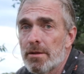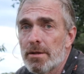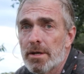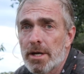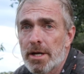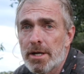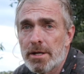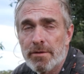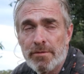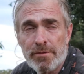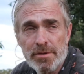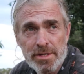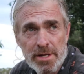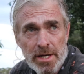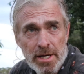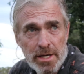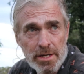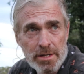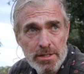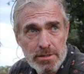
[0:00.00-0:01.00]
The heat of the
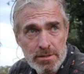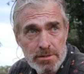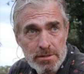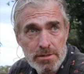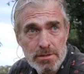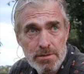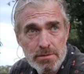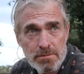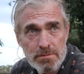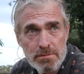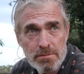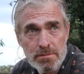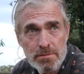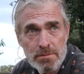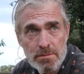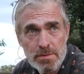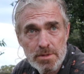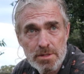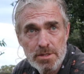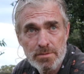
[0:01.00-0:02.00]
day has
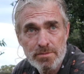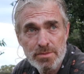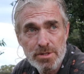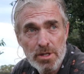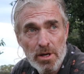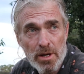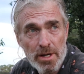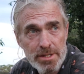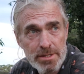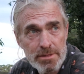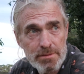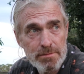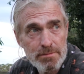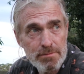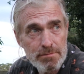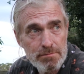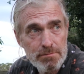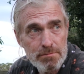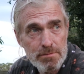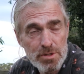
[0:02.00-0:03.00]
subsided,
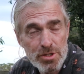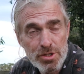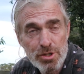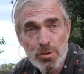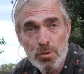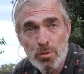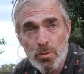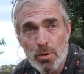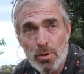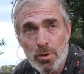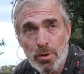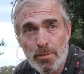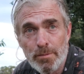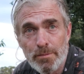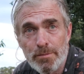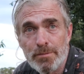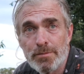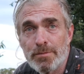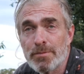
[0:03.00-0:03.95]
still warm.